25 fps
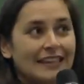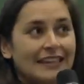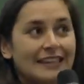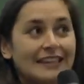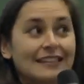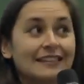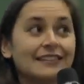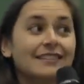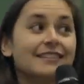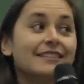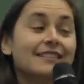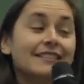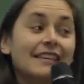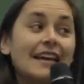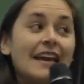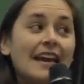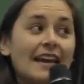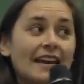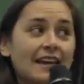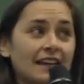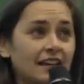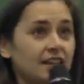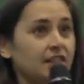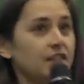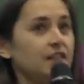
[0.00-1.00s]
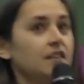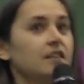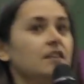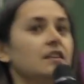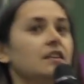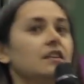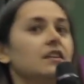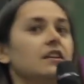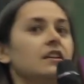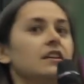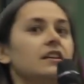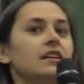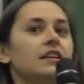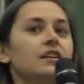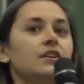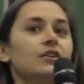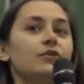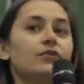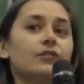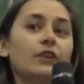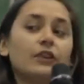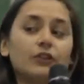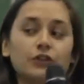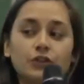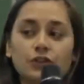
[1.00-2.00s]
Instead, in a
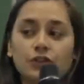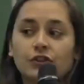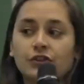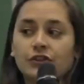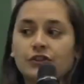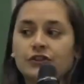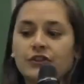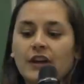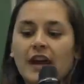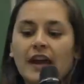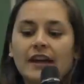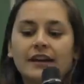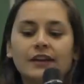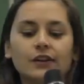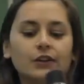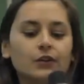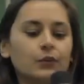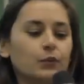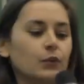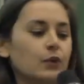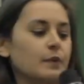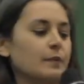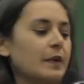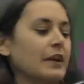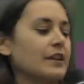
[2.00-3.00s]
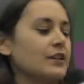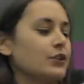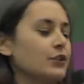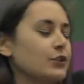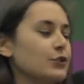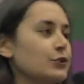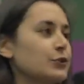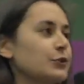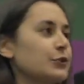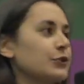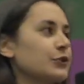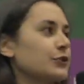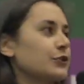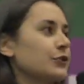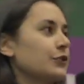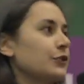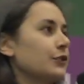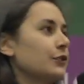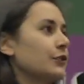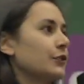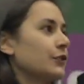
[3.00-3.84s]
functional style, we might use